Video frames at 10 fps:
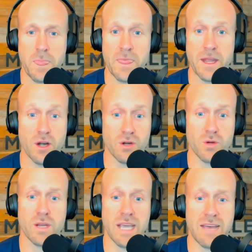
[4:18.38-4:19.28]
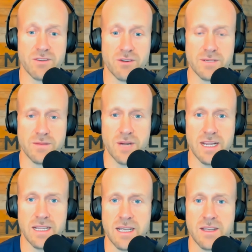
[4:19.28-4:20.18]
that aren't going after it,
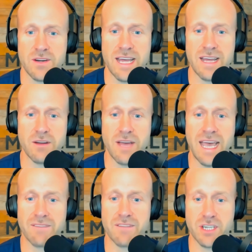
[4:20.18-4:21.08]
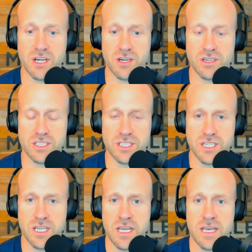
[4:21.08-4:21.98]
right? They don't have the courage
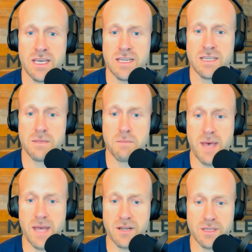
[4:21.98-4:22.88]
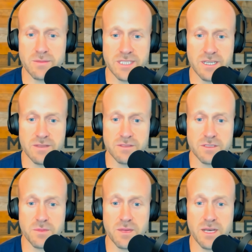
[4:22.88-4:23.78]
to bet on themselves
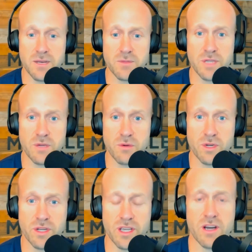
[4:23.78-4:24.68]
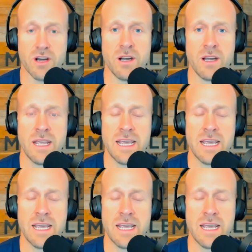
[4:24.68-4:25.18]
to become who they really are.